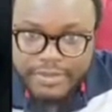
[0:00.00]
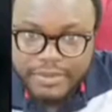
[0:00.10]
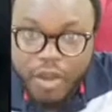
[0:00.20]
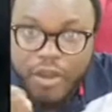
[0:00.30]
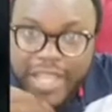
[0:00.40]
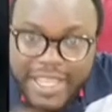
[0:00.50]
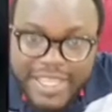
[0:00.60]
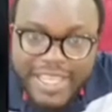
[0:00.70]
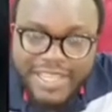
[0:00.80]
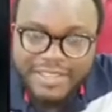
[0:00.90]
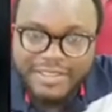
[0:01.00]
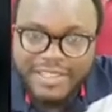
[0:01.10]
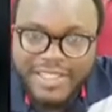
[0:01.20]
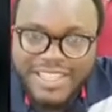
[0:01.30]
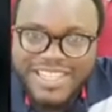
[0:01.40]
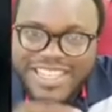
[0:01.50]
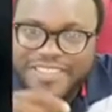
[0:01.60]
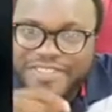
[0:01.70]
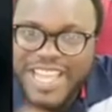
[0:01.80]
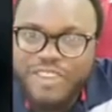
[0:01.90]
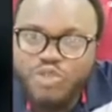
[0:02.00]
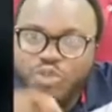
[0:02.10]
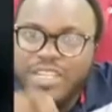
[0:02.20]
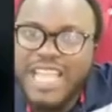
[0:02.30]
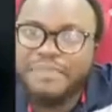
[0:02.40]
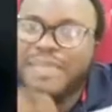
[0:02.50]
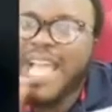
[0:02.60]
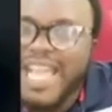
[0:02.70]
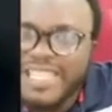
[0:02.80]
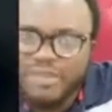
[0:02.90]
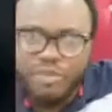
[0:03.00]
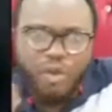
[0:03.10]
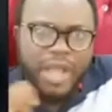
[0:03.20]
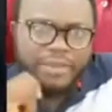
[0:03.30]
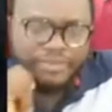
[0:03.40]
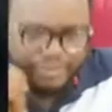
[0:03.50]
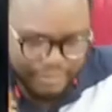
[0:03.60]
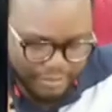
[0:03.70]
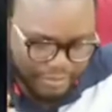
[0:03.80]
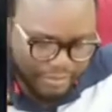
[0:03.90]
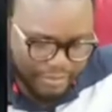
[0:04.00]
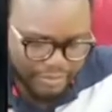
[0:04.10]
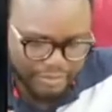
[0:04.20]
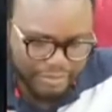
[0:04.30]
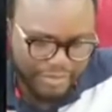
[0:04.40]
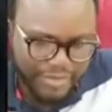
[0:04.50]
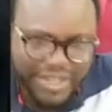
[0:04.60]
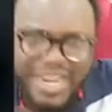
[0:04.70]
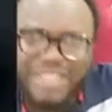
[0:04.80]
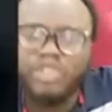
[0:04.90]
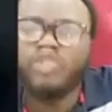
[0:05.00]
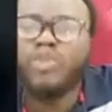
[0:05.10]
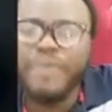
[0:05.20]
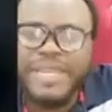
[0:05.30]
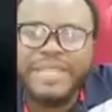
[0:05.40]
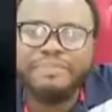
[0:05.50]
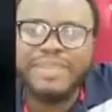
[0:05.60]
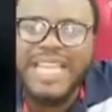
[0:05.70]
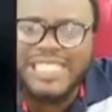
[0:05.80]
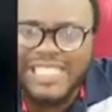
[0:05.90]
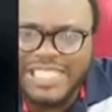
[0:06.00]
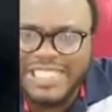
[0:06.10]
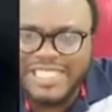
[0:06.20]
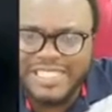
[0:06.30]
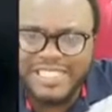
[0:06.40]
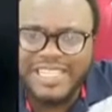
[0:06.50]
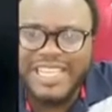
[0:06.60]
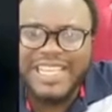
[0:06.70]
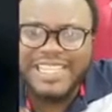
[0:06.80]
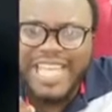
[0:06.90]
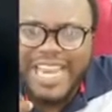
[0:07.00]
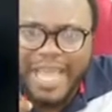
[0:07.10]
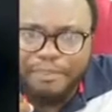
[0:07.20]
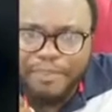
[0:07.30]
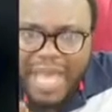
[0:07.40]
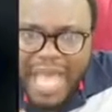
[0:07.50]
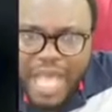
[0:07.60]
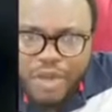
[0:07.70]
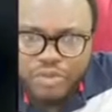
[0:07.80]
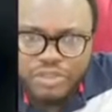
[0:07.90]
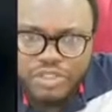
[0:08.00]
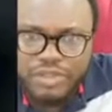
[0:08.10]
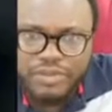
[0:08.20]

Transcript: Oheke ni vie du degbea Yimoa. There are so many blessings that are bound.